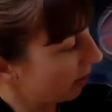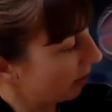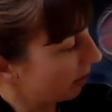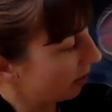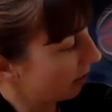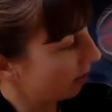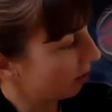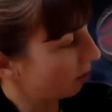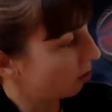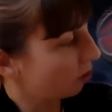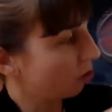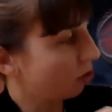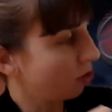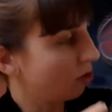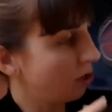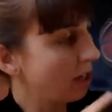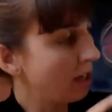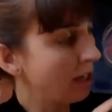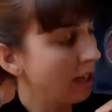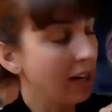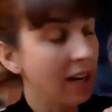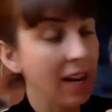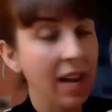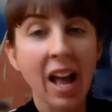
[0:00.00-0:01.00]
on the
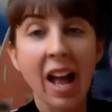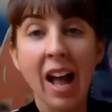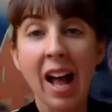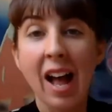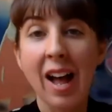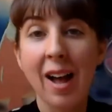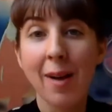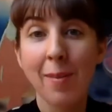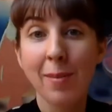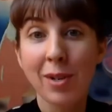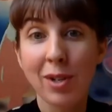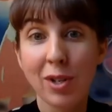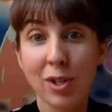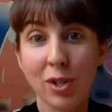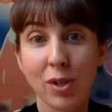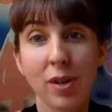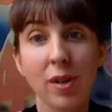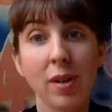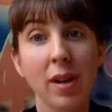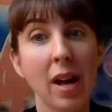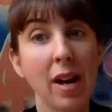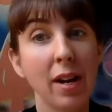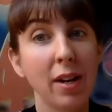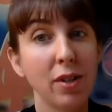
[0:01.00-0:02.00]
street. I'm going to show
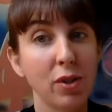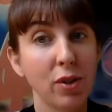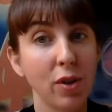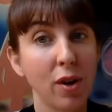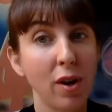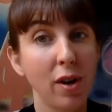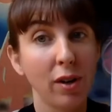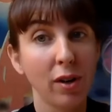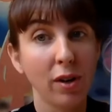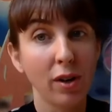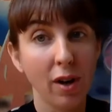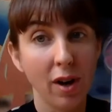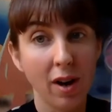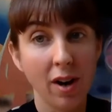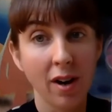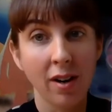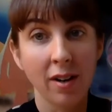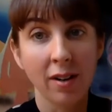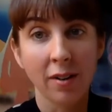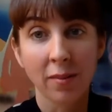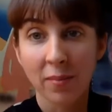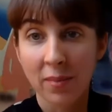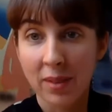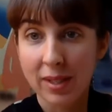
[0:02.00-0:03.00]
you how to draw a
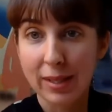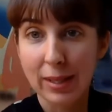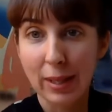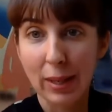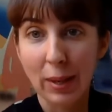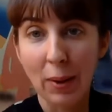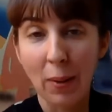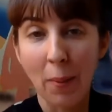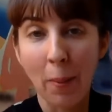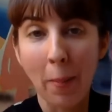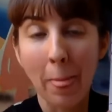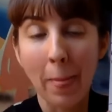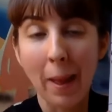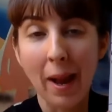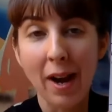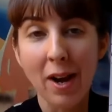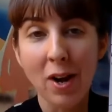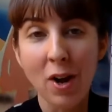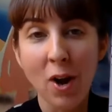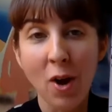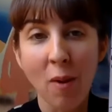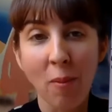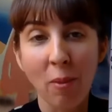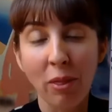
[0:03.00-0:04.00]
car. So I
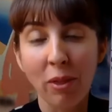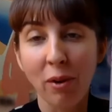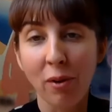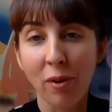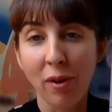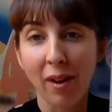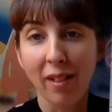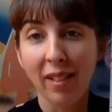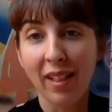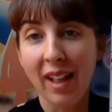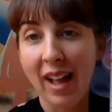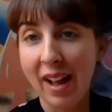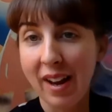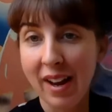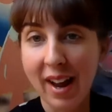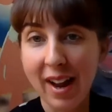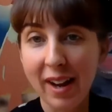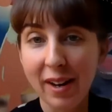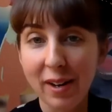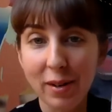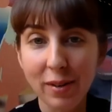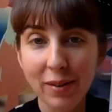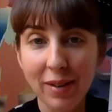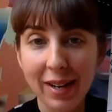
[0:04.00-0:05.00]
know I'm throwing a lot
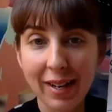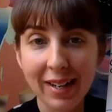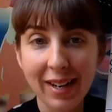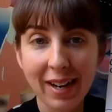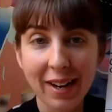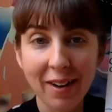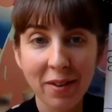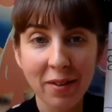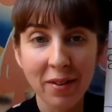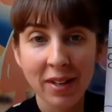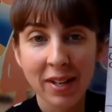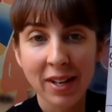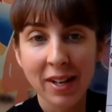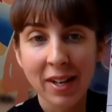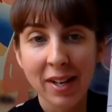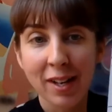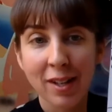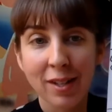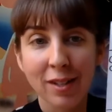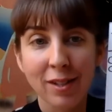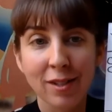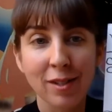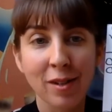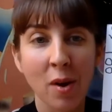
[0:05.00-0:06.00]
at you right now.
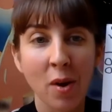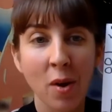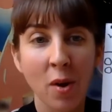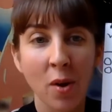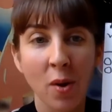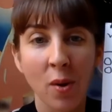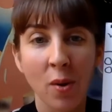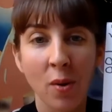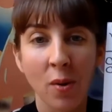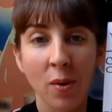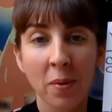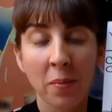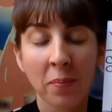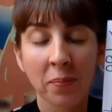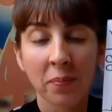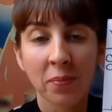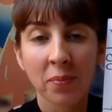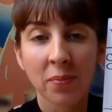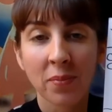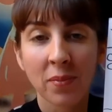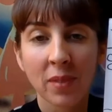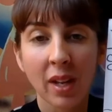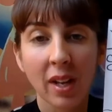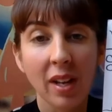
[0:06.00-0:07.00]
So
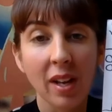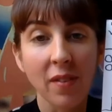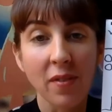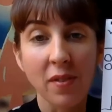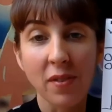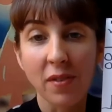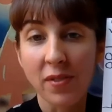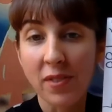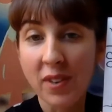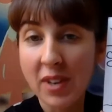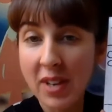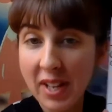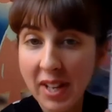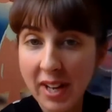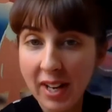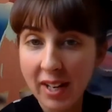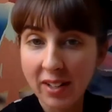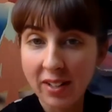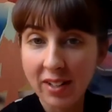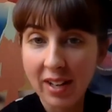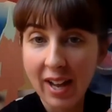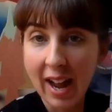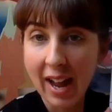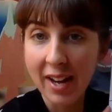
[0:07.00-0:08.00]
if you feel
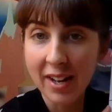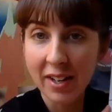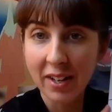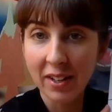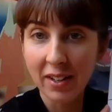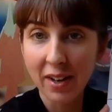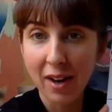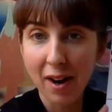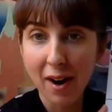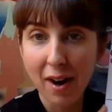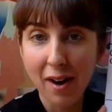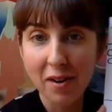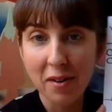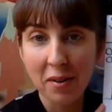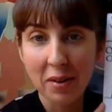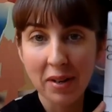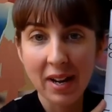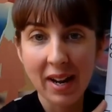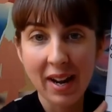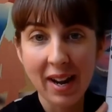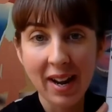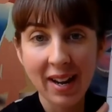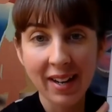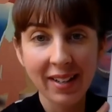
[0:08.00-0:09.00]
like adding a car, you
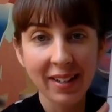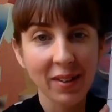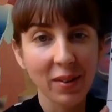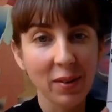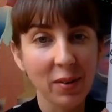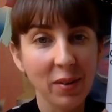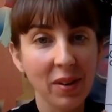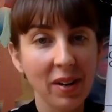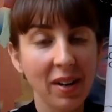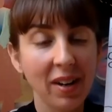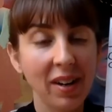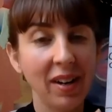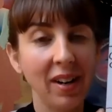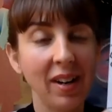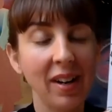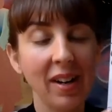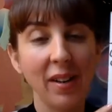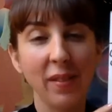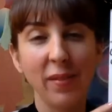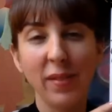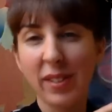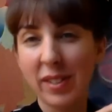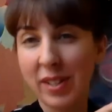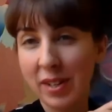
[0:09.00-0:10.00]
can, or
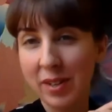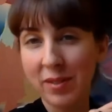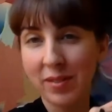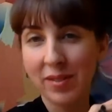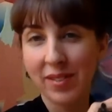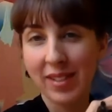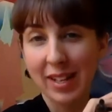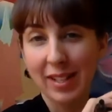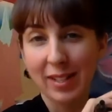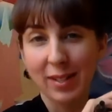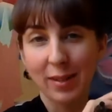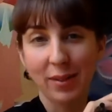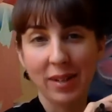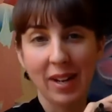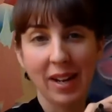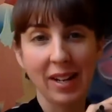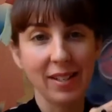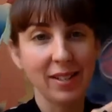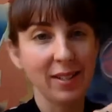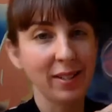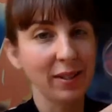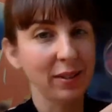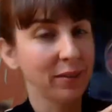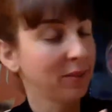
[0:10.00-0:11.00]
if you don't, that's okay
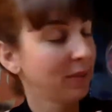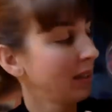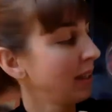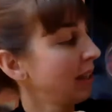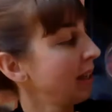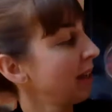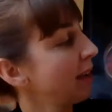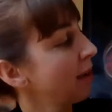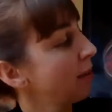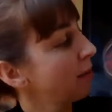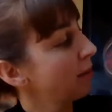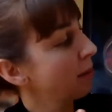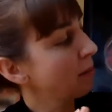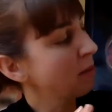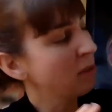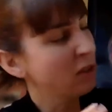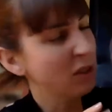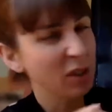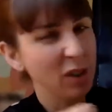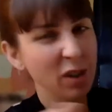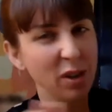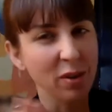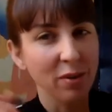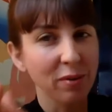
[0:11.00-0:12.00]
too. I'm going to
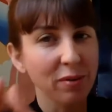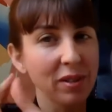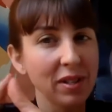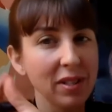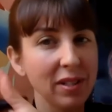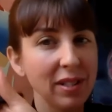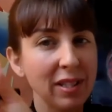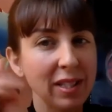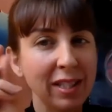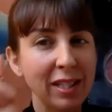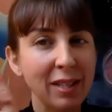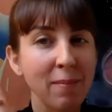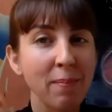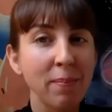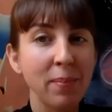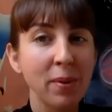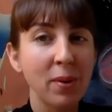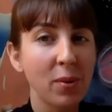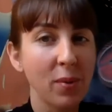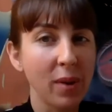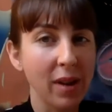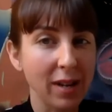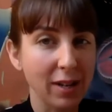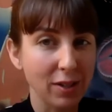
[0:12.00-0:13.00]
show you a real
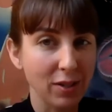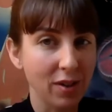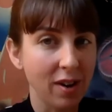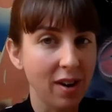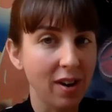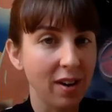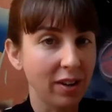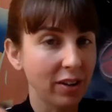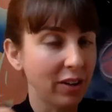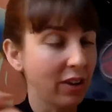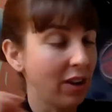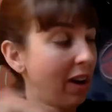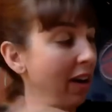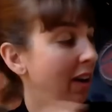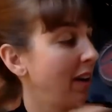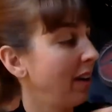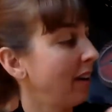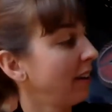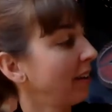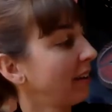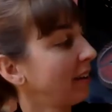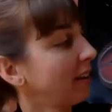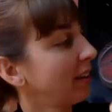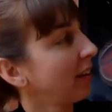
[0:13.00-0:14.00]
simple way to draw a car.
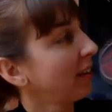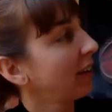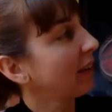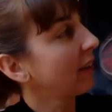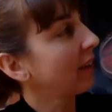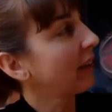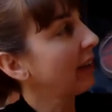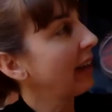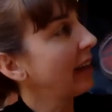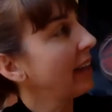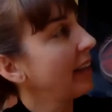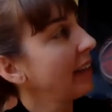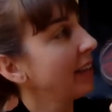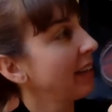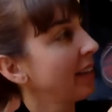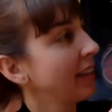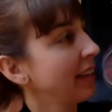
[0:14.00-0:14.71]
Okay.